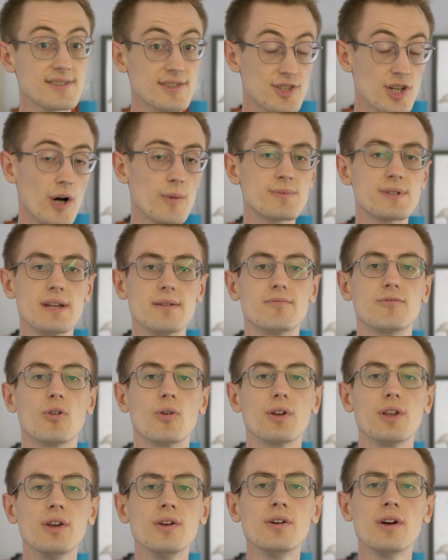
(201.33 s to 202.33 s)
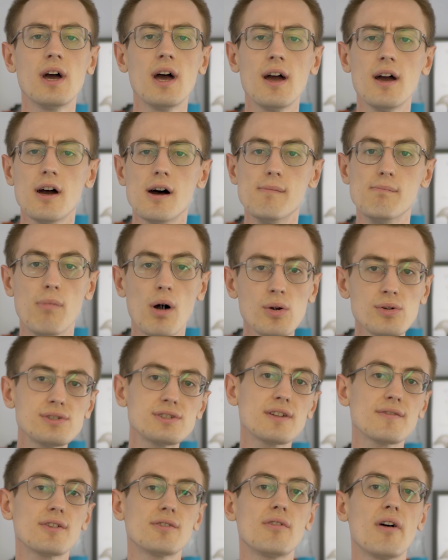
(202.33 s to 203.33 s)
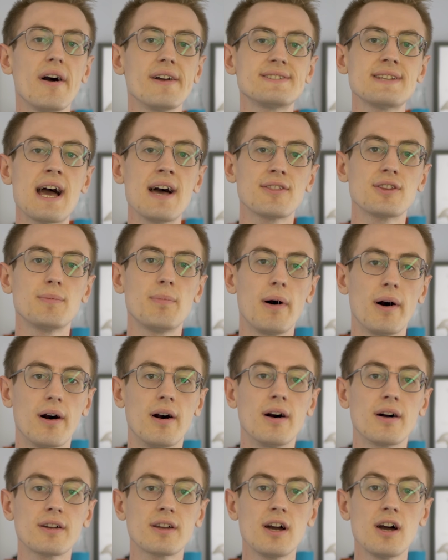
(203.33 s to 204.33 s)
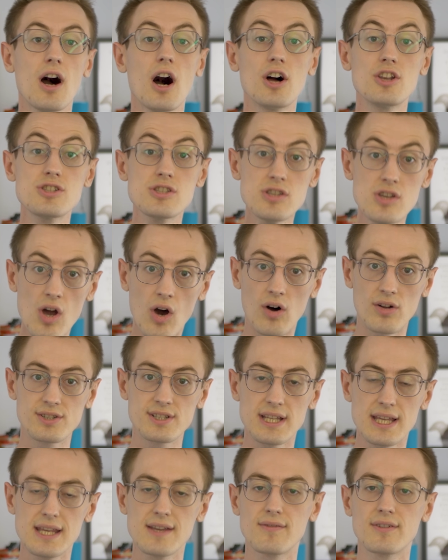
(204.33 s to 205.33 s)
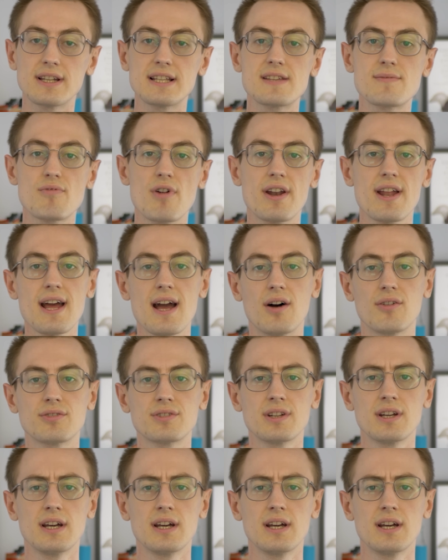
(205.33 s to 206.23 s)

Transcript: a top tip for you. Most of the rides at the park are not evenly spread out.